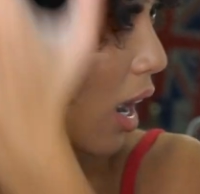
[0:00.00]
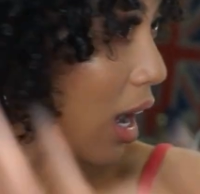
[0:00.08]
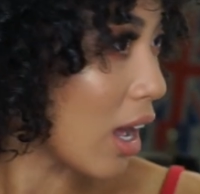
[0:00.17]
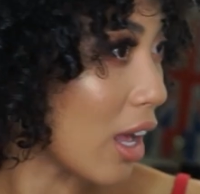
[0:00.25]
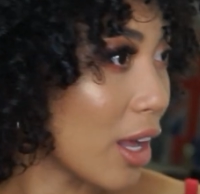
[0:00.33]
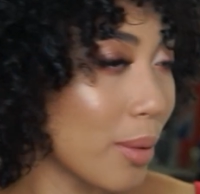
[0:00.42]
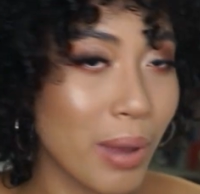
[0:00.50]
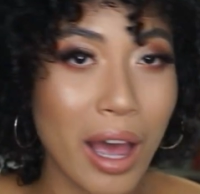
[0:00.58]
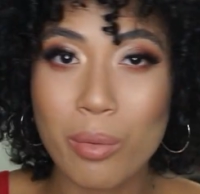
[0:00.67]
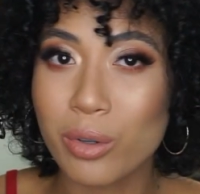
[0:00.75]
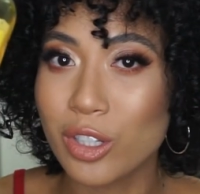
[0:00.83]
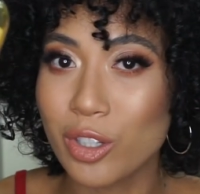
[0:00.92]
I
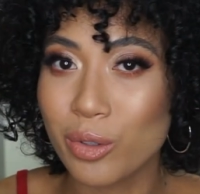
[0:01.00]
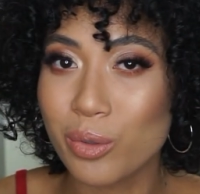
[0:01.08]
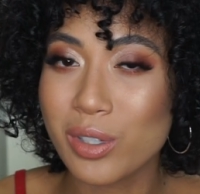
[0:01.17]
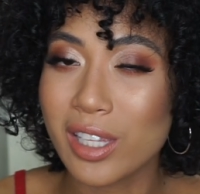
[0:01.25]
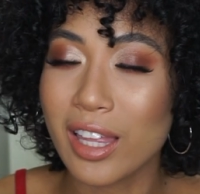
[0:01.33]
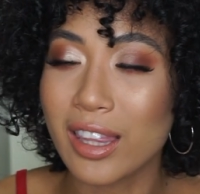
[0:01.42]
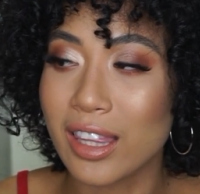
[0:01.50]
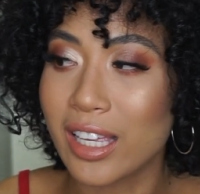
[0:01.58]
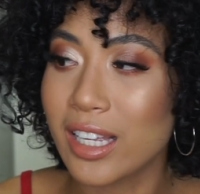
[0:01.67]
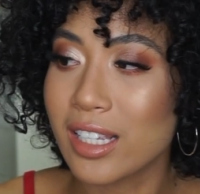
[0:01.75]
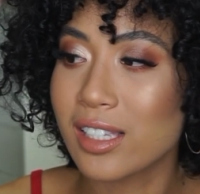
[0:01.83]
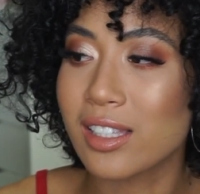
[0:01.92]
will use
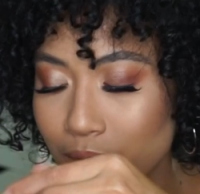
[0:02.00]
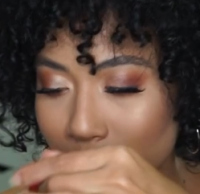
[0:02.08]
this.